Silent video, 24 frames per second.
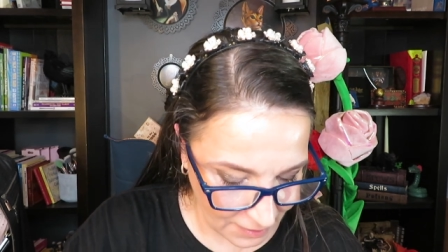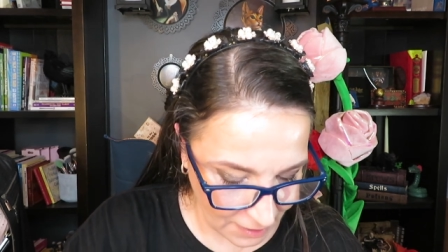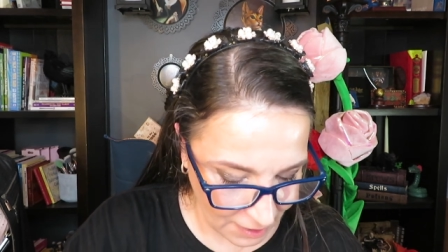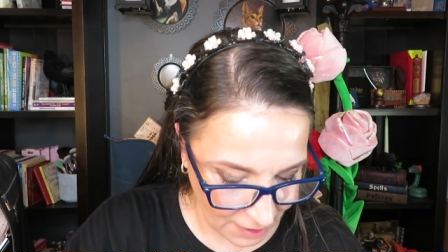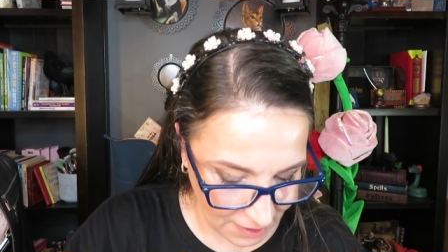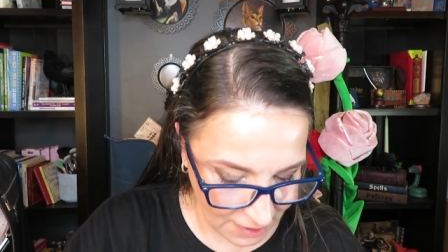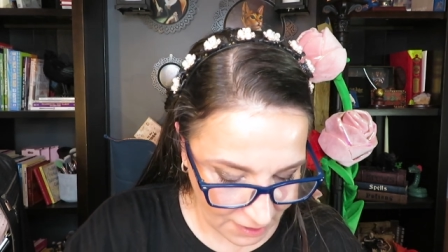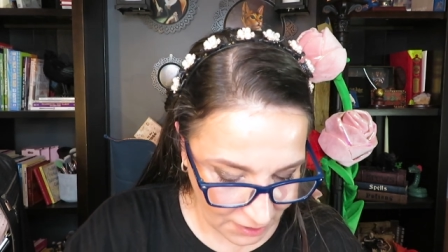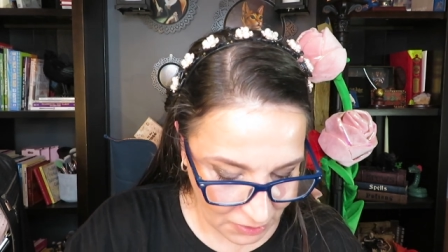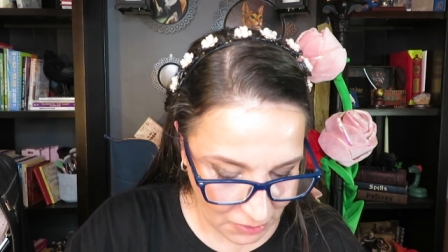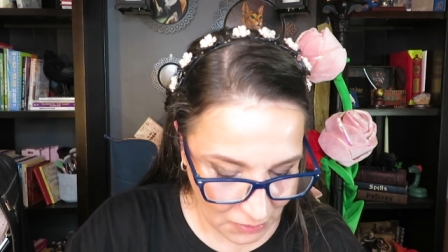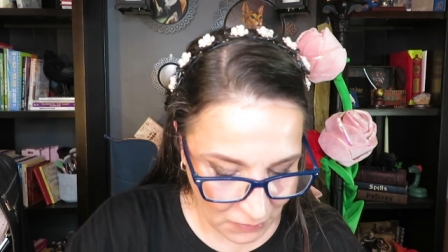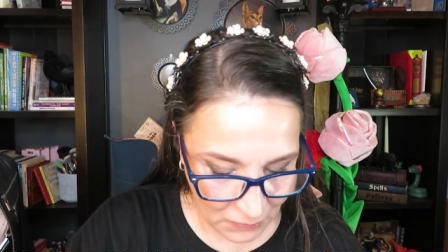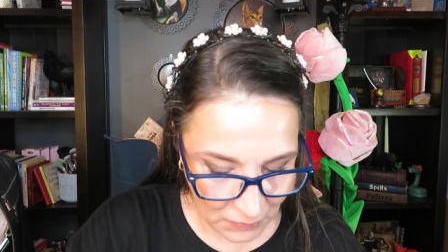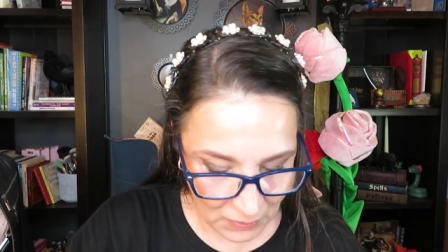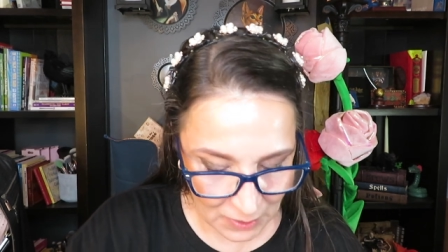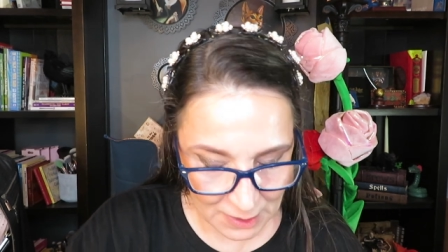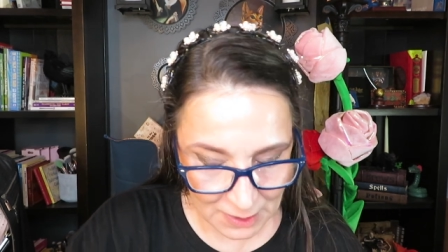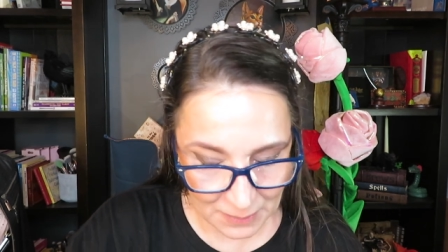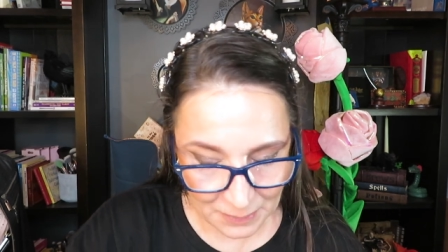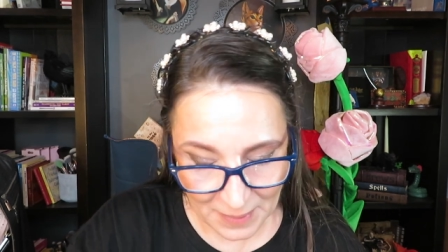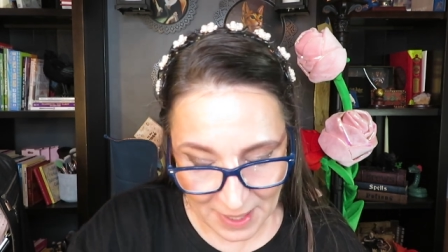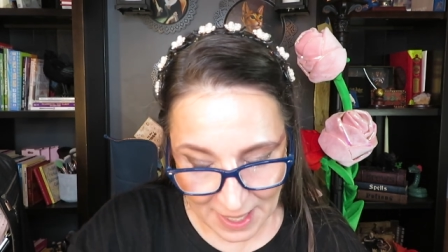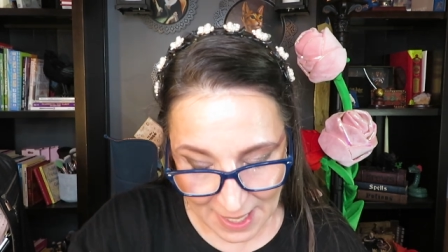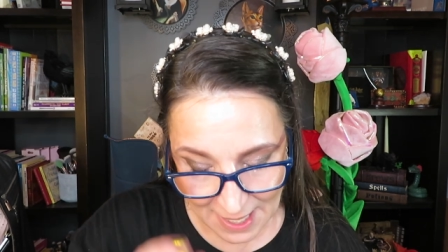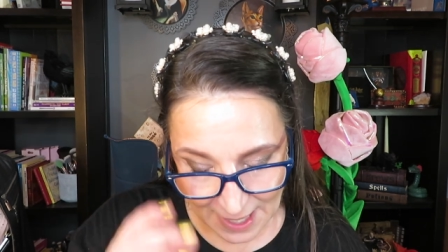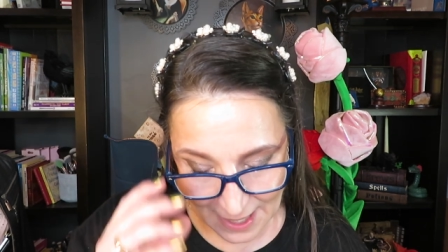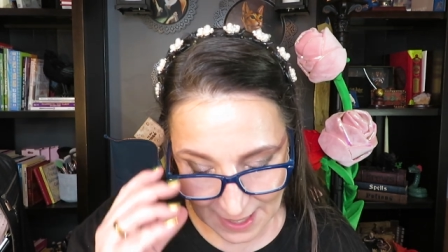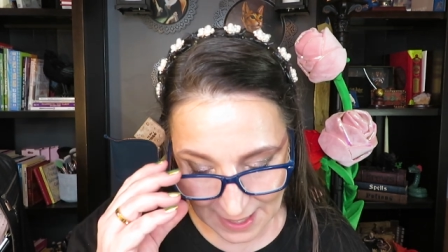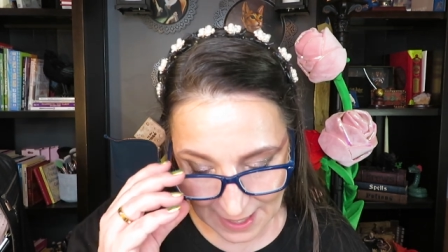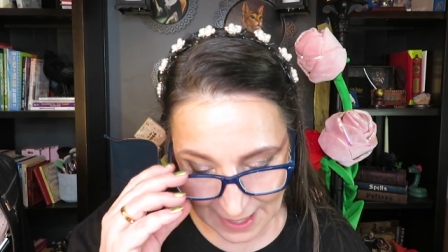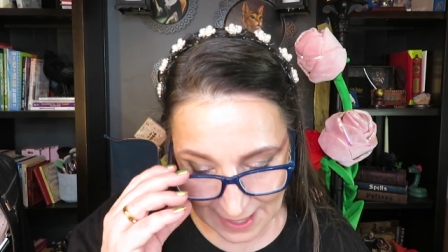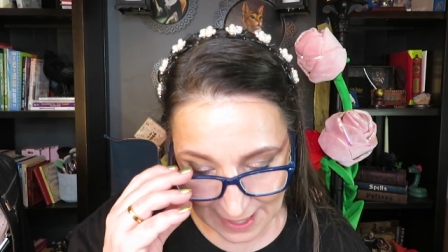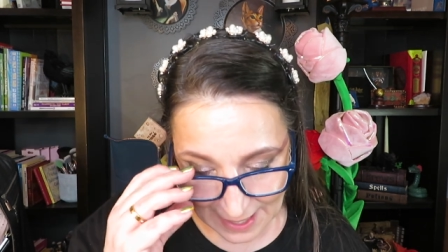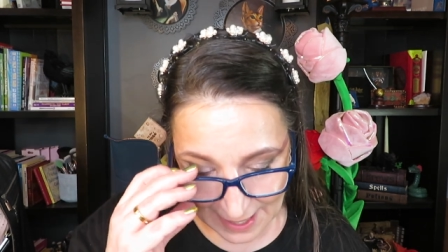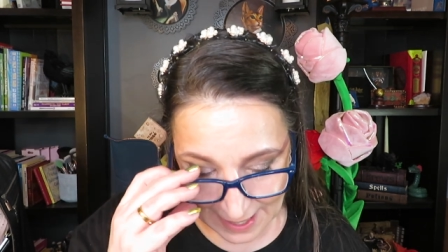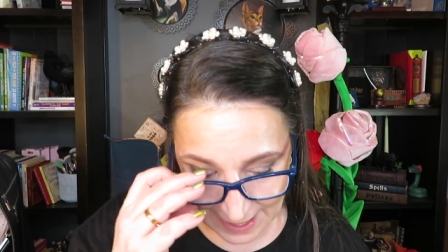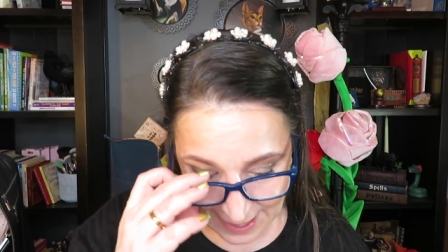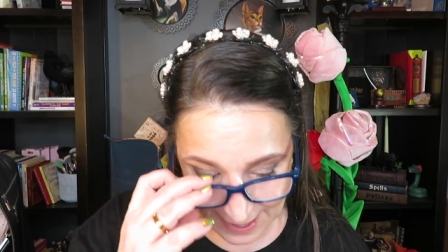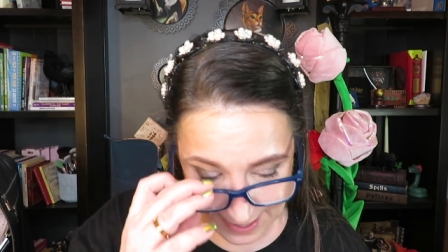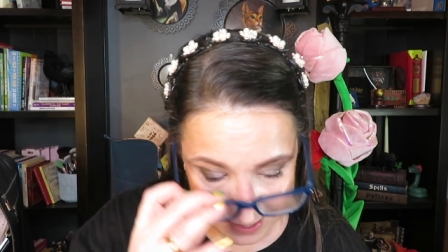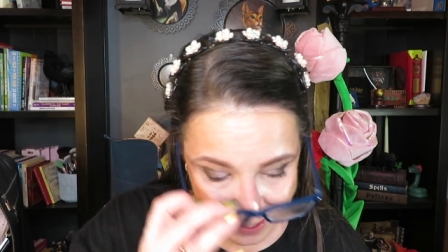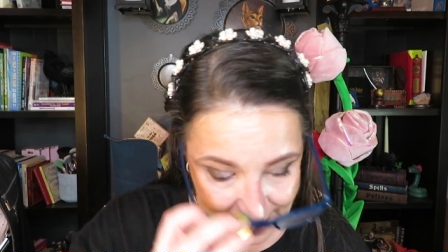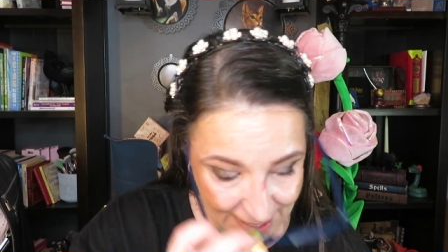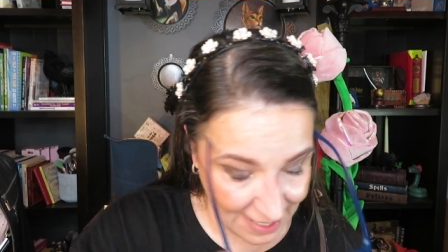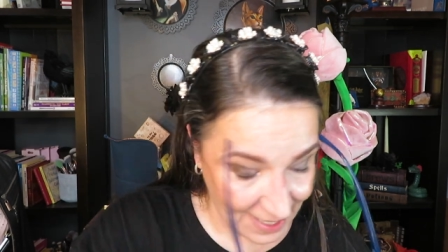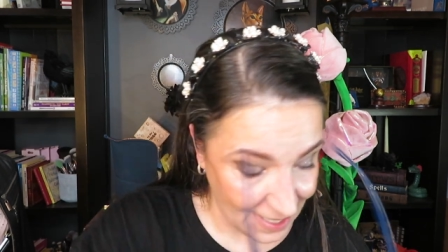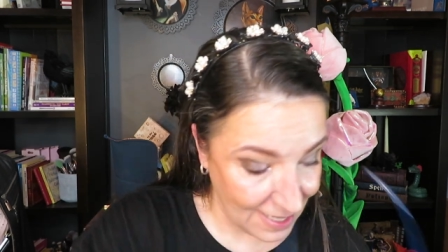gloss was made
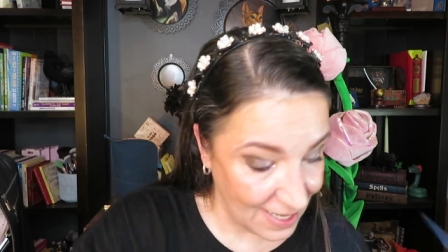in